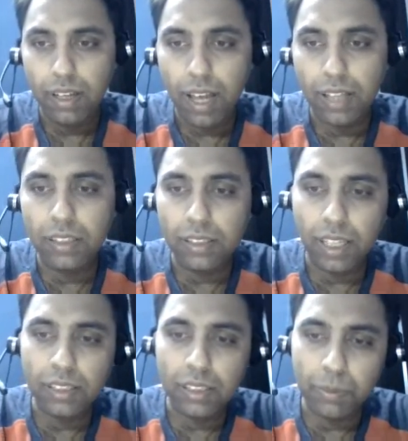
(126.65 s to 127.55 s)
And
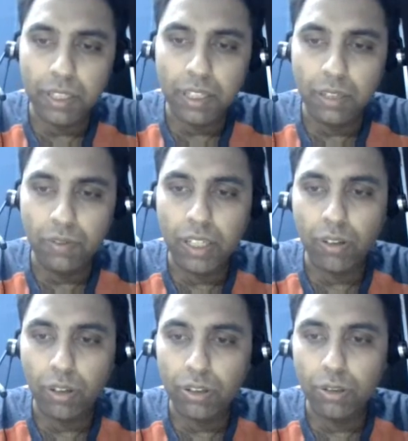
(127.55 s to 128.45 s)
similarly, we can
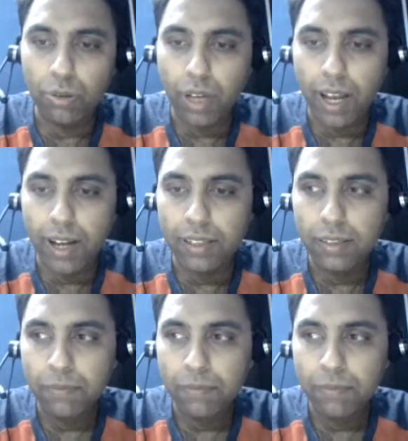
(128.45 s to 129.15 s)
also look at